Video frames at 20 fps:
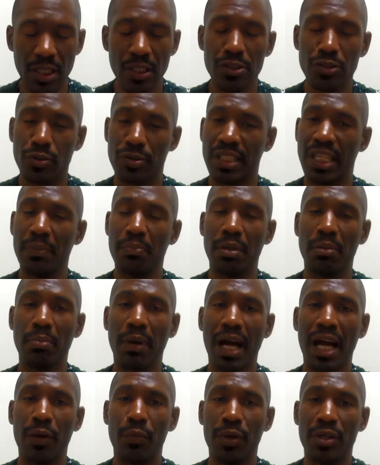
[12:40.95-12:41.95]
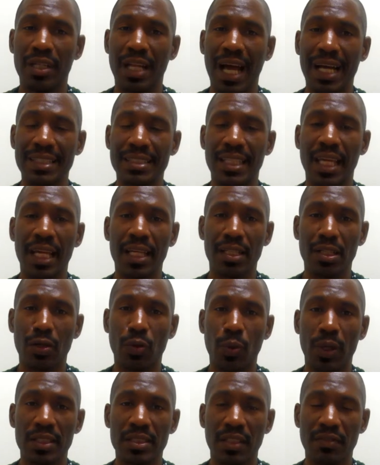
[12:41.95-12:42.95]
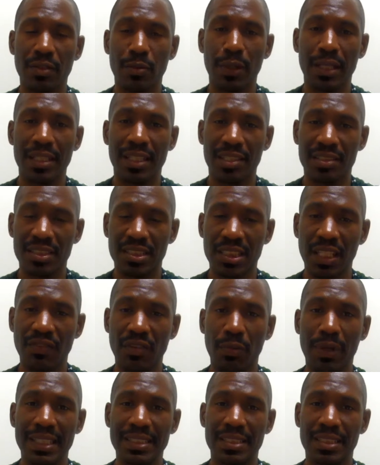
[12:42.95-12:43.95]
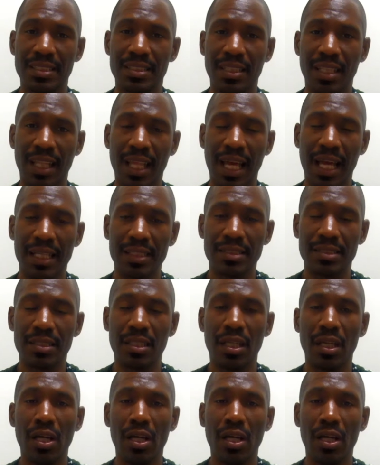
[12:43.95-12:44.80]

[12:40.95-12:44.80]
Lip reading: So keep in mind, we're not taking a quiz every week. There's 7 weeks of this class.